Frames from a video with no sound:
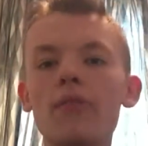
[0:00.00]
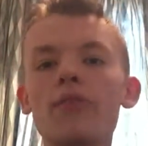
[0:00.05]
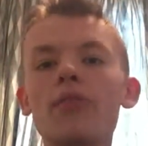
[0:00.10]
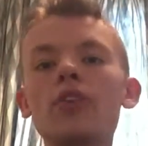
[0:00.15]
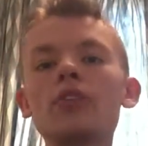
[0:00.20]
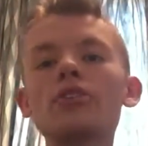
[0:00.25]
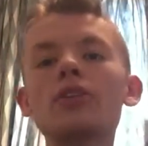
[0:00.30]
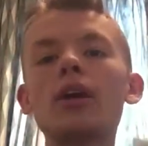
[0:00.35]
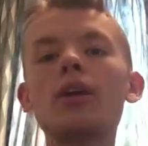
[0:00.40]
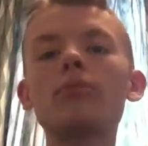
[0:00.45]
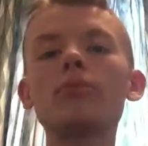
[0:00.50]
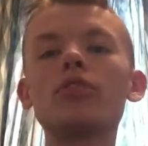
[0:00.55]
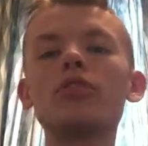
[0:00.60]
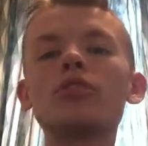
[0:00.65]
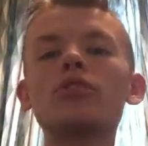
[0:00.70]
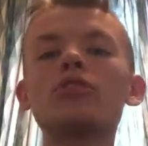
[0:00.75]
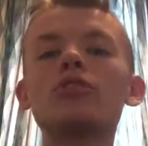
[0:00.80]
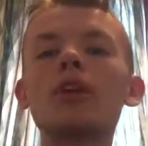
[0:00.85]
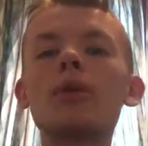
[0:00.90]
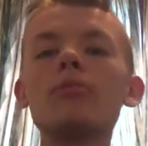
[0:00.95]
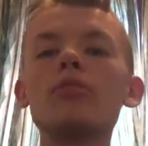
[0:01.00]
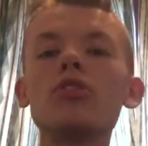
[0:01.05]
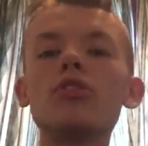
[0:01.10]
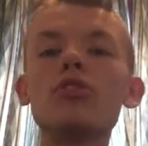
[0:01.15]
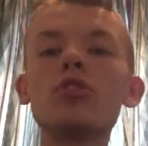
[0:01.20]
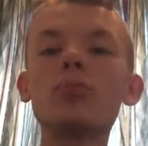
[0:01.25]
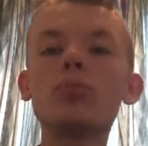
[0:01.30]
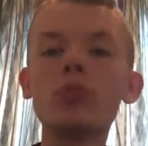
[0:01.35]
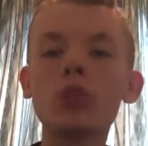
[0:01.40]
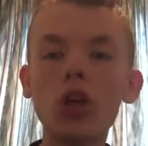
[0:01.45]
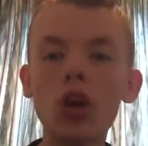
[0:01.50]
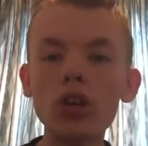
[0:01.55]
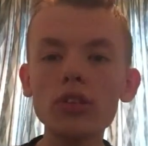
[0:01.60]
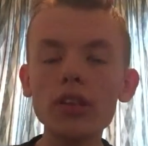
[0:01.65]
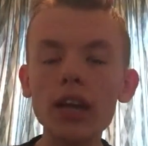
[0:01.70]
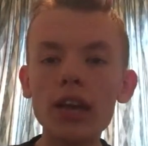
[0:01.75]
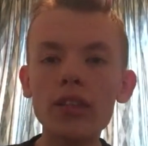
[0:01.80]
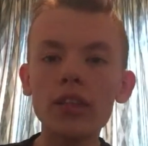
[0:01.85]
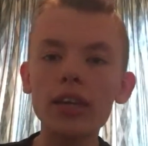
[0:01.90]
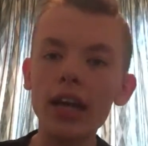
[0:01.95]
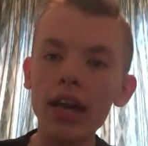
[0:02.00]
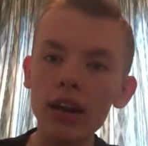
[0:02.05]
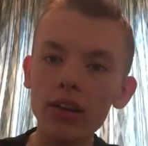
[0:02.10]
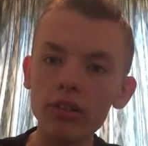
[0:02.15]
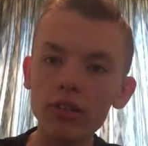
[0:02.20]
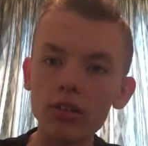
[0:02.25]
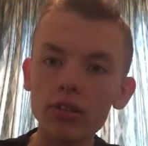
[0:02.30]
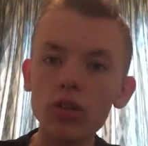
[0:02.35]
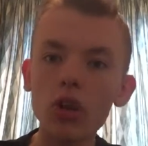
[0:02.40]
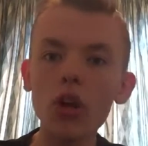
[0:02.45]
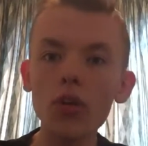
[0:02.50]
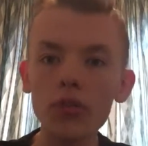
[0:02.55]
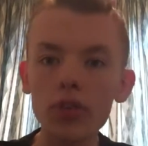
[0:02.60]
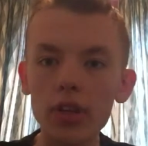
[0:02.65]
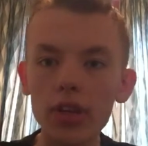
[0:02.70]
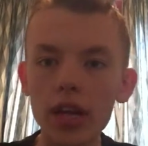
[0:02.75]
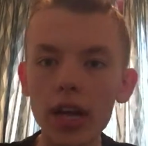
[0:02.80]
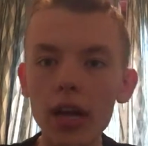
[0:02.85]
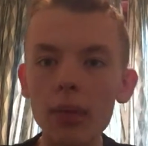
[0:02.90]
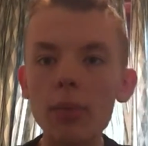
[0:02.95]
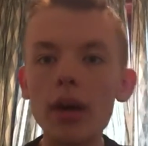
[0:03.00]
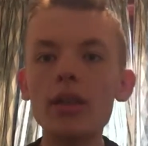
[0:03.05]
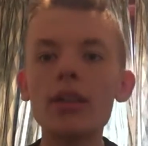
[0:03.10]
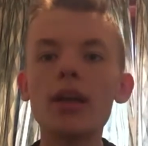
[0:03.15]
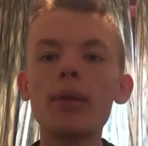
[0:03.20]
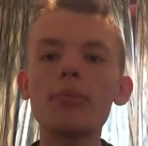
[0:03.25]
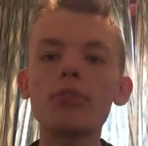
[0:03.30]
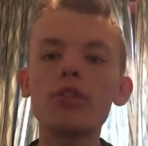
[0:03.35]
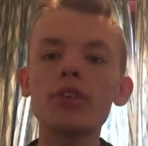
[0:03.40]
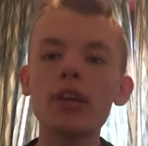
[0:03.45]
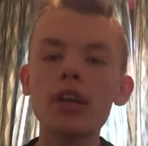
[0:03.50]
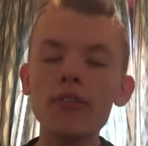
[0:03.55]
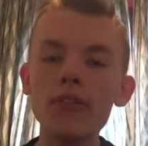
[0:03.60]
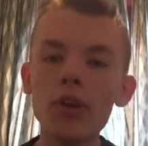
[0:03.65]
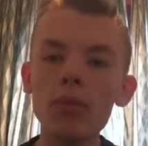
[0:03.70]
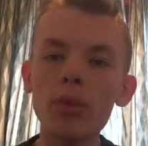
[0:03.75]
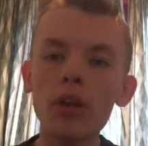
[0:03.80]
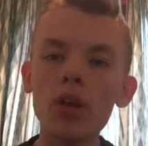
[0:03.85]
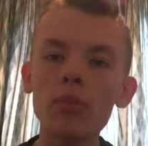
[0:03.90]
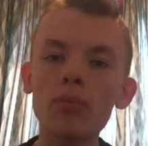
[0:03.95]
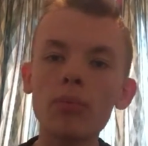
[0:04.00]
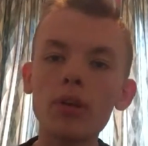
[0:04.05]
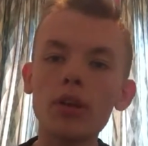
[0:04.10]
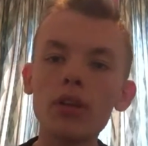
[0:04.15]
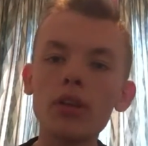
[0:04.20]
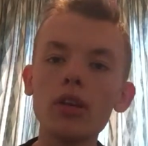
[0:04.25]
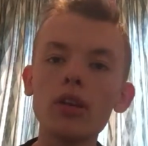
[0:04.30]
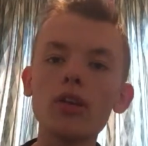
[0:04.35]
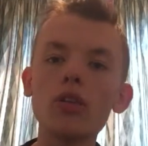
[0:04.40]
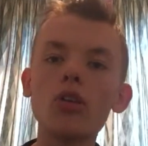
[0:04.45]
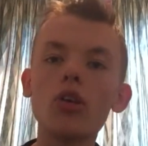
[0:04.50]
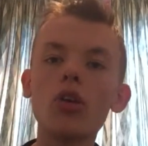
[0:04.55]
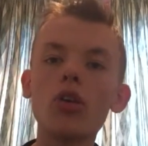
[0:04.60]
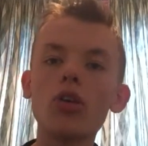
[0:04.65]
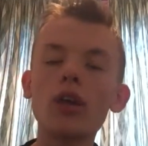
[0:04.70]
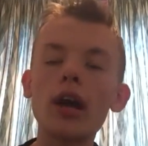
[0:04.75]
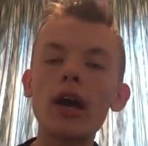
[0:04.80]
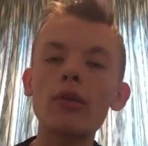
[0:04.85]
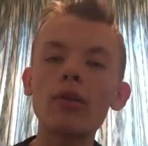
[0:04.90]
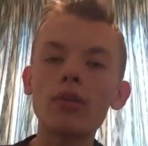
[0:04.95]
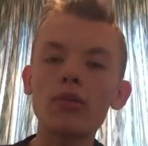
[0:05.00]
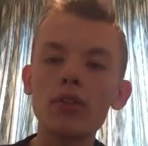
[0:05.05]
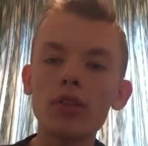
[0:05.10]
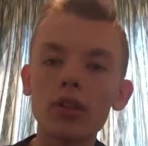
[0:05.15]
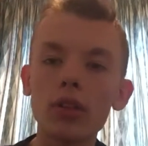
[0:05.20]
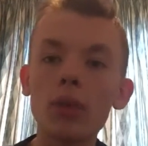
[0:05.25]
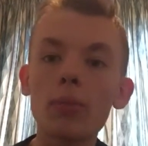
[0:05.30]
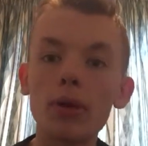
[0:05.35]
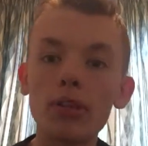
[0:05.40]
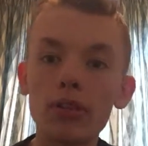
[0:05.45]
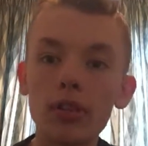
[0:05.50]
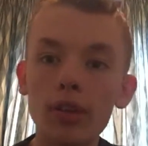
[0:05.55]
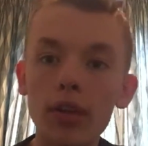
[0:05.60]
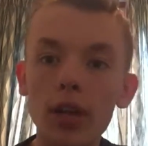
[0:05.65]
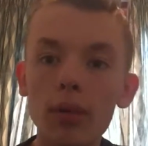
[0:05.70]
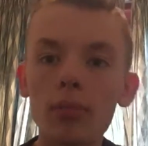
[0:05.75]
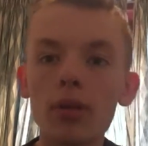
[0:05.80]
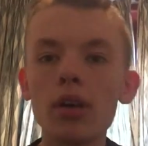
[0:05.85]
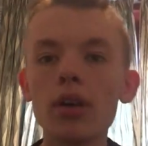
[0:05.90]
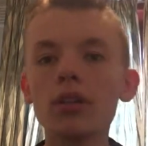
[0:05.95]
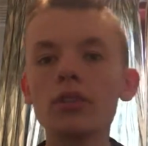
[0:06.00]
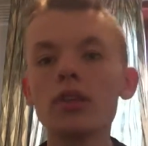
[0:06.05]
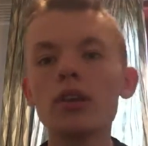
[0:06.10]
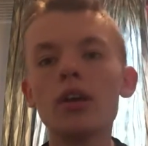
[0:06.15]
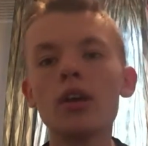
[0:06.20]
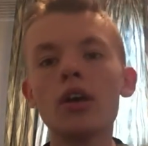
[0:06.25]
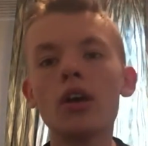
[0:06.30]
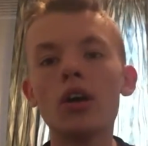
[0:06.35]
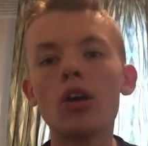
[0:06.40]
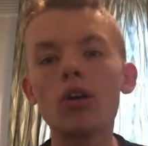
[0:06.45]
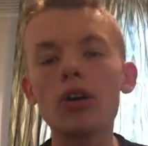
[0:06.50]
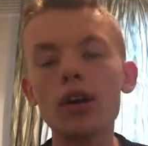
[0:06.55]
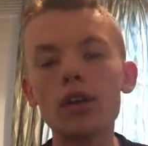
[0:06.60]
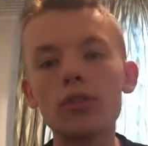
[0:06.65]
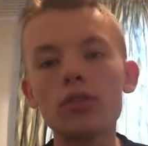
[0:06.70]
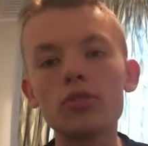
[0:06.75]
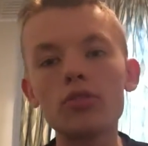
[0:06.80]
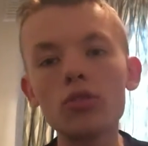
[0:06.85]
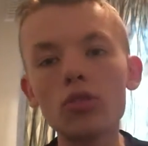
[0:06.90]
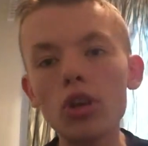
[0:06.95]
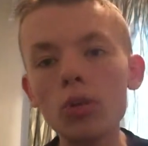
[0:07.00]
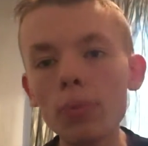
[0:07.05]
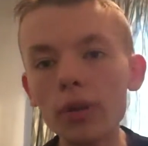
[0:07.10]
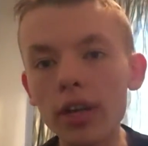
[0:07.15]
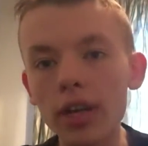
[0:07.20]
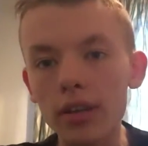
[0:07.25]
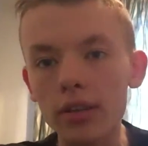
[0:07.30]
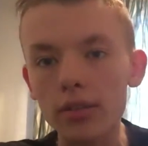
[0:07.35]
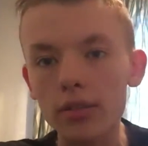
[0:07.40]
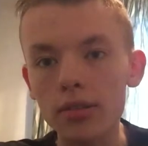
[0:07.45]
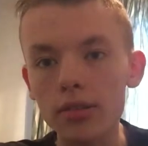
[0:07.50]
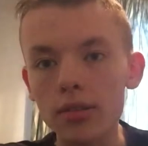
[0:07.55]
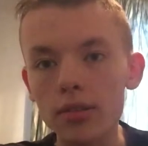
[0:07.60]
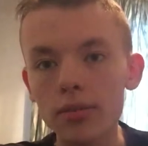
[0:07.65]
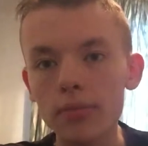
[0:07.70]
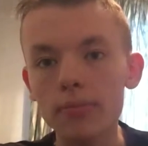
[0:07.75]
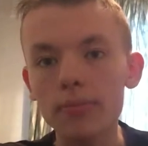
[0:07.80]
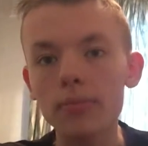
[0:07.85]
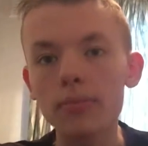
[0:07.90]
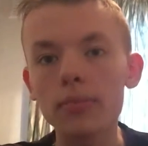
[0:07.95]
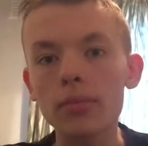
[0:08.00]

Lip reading: First, I'm going to describe to you the plot and the characters of the game, and then I'm going to give out my opinion on how I feel about the game. Okay, the story begins.